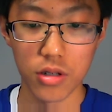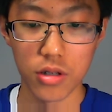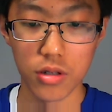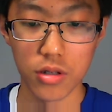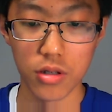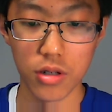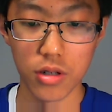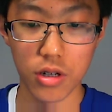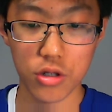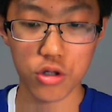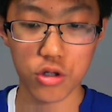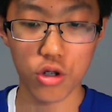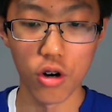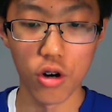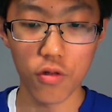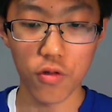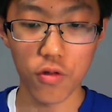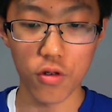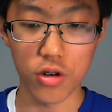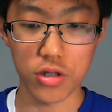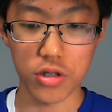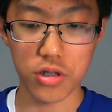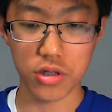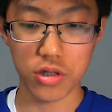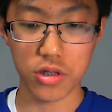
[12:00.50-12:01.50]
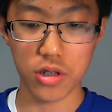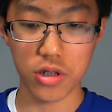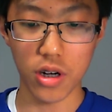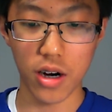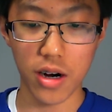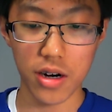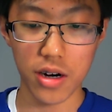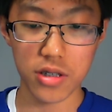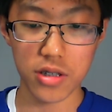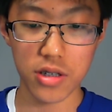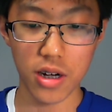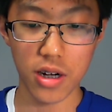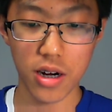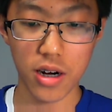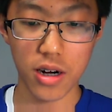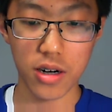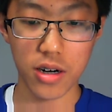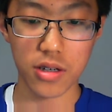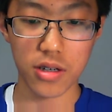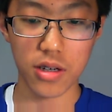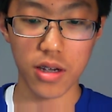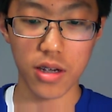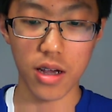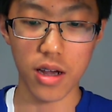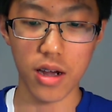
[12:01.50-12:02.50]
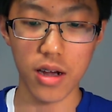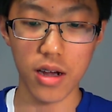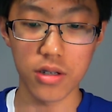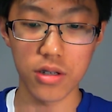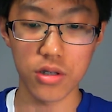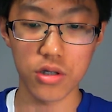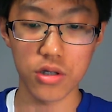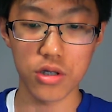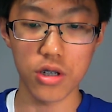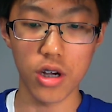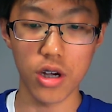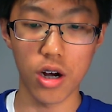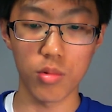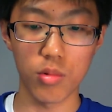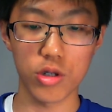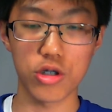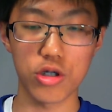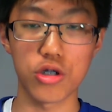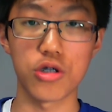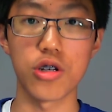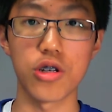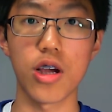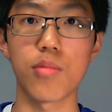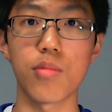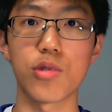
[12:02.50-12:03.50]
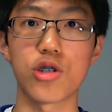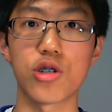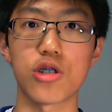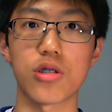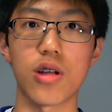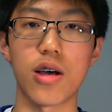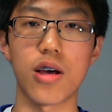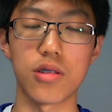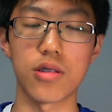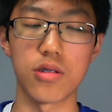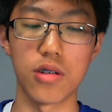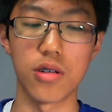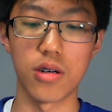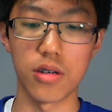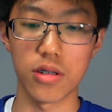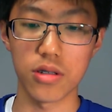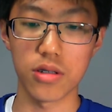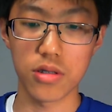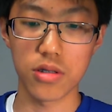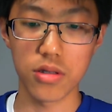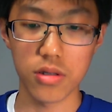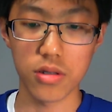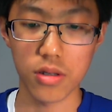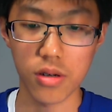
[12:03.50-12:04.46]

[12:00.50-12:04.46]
let's go for a Sky Attack and see how much damage that does.